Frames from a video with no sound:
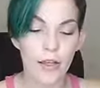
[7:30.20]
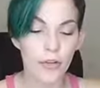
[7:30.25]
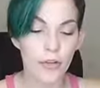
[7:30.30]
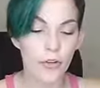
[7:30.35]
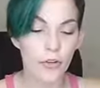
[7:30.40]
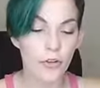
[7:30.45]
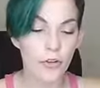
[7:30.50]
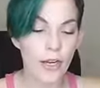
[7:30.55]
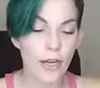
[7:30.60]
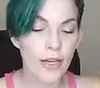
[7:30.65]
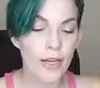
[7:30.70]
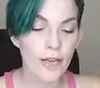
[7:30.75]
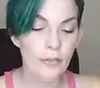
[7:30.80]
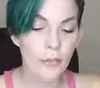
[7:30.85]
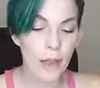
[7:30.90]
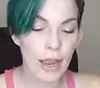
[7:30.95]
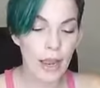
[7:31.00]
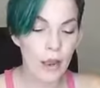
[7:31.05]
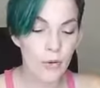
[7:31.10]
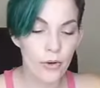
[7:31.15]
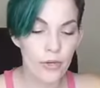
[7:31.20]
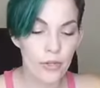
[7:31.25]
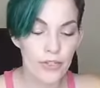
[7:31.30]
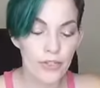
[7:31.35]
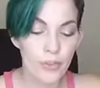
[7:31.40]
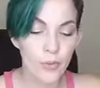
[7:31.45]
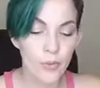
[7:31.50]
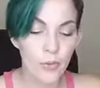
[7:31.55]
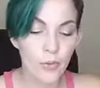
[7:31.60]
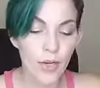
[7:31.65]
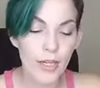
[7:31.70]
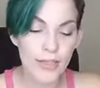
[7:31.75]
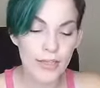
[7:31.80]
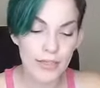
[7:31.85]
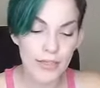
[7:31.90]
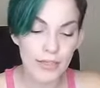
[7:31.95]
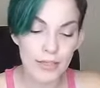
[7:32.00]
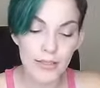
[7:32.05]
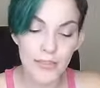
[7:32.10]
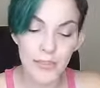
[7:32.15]
The creative power is
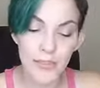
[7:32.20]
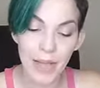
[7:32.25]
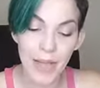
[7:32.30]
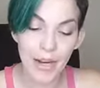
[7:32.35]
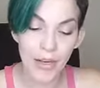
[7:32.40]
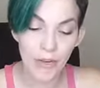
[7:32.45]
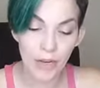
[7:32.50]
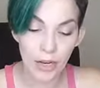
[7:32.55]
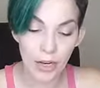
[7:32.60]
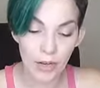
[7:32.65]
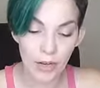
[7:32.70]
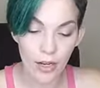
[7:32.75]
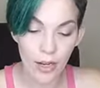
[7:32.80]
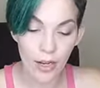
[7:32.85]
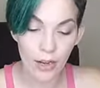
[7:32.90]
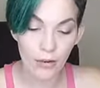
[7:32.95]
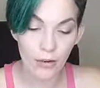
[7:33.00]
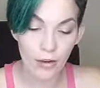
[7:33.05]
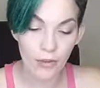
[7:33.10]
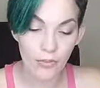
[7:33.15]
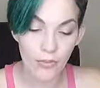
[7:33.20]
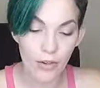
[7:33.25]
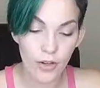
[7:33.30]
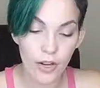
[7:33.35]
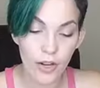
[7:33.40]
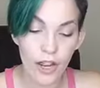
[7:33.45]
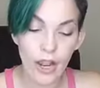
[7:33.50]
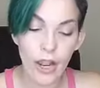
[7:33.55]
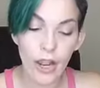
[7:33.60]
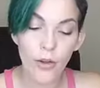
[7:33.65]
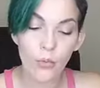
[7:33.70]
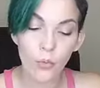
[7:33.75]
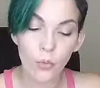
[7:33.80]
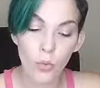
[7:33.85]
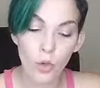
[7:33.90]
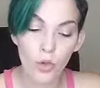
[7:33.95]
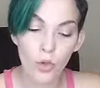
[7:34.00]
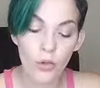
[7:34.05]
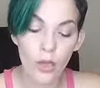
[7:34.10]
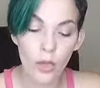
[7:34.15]
present in the background, however, and
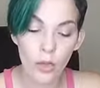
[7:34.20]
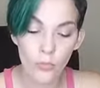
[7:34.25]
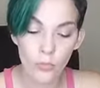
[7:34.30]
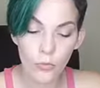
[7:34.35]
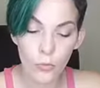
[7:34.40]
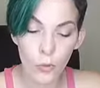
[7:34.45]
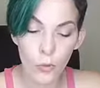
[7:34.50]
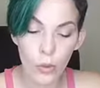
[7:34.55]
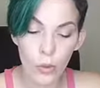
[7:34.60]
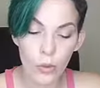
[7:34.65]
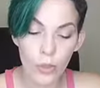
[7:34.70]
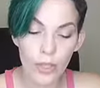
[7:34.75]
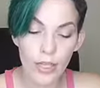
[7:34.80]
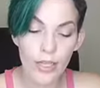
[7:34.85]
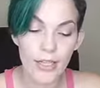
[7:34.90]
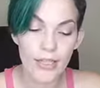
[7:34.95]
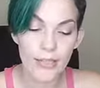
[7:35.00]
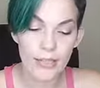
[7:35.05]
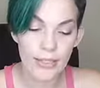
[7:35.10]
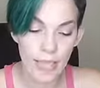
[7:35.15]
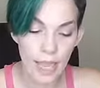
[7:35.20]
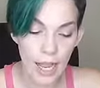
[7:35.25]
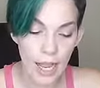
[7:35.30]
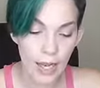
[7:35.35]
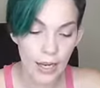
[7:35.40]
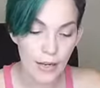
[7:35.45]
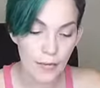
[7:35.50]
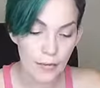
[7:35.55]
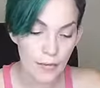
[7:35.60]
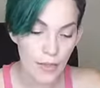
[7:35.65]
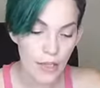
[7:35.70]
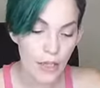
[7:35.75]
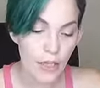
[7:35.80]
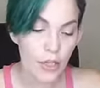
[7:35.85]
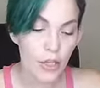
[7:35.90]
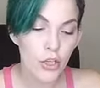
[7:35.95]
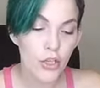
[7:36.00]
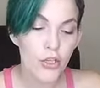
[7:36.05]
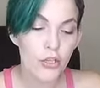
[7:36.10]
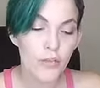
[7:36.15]
will come forward in time.
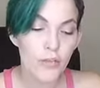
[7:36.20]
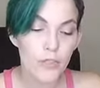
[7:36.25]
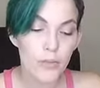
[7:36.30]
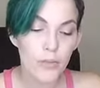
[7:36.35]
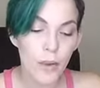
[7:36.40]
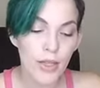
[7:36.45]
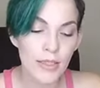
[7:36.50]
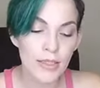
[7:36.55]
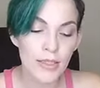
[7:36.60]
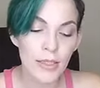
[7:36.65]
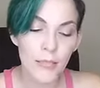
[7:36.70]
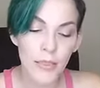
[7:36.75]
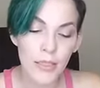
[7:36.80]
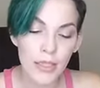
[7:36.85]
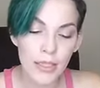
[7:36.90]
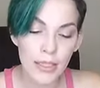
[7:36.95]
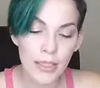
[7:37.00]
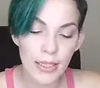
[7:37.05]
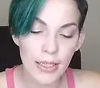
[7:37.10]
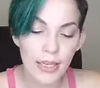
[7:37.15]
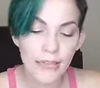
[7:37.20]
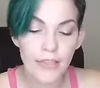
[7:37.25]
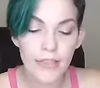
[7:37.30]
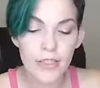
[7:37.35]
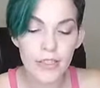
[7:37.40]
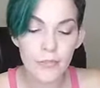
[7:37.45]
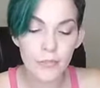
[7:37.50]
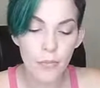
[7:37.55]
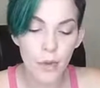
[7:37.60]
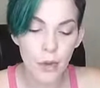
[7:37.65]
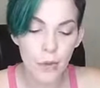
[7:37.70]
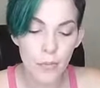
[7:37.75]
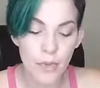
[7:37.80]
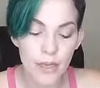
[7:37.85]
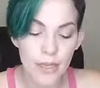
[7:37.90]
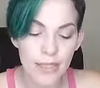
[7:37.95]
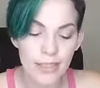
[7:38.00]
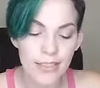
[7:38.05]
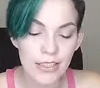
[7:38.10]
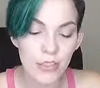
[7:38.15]
Your responsibility in this
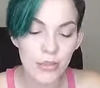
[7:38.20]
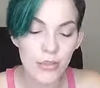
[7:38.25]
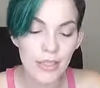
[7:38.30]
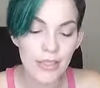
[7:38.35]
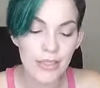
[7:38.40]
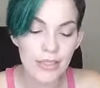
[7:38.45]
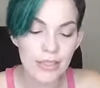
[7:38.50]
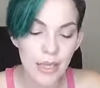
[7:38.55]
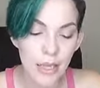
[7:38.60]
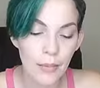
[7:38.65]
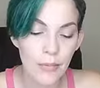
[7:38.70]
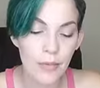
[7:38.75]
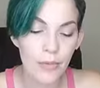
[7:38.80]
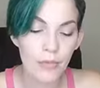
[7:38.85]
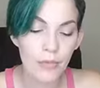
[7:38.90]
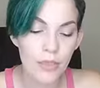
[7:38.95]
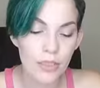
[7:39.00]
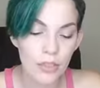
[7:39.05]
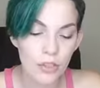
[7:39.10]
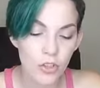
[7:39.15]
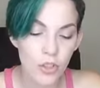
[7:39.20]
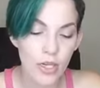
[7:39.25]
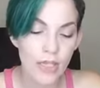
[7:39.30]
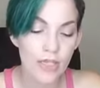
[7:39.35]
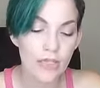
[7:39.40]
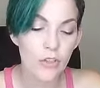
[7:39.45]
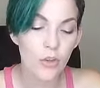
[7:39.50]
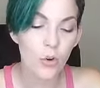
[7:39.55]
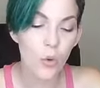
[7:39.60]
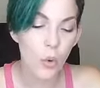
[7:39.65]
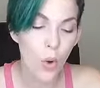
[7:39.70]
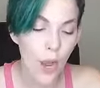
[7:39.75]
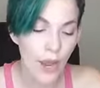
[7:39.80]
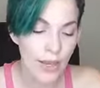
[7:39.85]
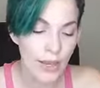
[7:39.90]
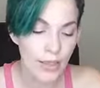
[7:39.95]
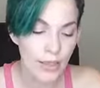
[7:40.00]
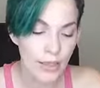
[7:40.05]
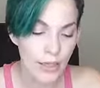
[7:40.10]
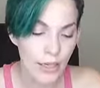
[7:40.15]
moment is to accept restraints
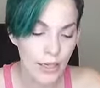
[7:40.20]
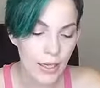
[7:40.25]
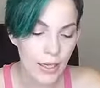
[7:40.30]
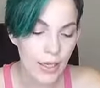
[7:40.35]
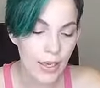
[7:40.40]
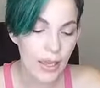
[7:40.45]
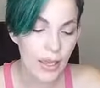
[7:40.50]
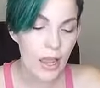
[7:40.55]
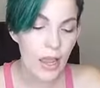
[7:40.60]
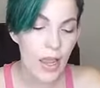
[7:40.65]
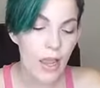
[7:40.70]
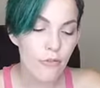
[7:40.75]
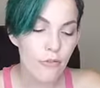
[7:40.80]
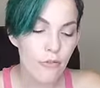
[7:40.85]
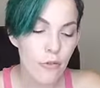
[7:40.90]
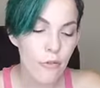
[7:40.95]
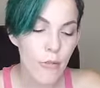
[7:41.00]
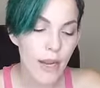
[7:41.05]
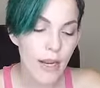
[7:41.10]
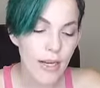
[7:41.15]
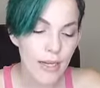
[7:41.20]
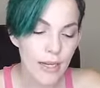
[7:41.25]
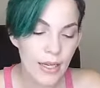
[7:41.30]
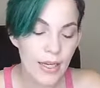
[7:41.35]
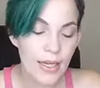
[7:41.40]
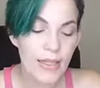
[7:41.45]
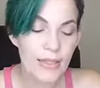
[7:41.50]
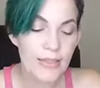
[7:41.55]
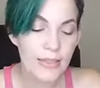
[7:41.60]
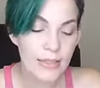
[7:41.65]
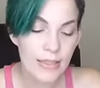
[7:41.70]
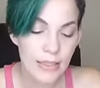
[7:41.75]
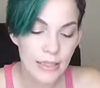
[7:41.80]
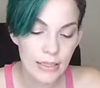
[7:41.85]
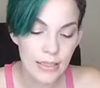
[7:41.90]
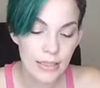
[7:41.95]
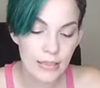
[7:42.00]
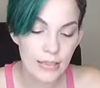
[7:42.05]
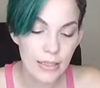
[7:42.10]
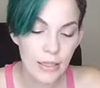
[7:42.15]
quietly and remain
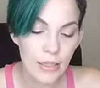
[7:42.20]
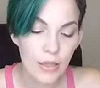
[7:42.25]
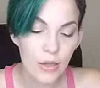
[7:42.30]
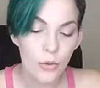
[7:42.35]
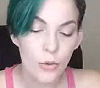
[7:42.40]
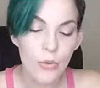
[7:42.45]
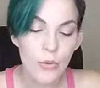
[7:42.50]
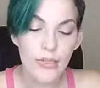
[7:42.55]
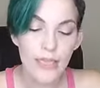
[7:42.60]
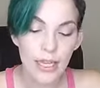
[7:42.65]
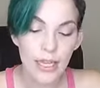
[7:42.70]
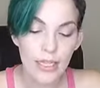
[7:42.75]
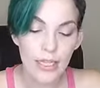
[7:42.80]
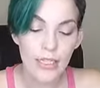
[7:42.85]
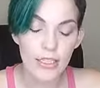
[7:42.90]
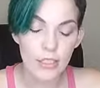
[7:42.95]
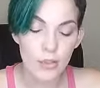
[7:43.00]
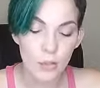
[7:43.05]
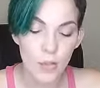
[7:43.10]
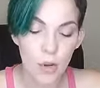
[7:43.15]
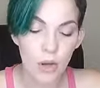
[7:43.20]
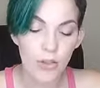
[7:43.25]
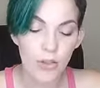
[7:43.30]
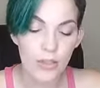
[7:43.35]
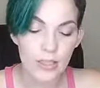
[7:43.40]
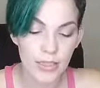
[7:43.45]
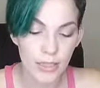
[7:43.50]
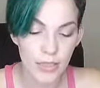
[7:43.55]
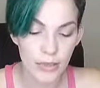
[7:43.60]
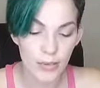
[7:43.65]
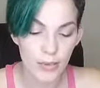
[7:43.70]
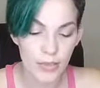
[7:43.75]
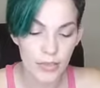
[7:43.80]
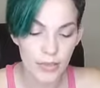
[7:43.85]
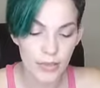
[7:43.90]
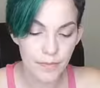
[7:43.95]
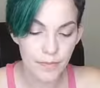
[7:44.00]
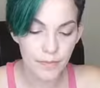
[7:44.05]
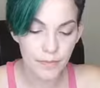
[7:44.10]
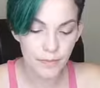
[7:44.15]
content with taking small
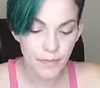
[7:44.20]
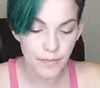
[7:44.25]
steps.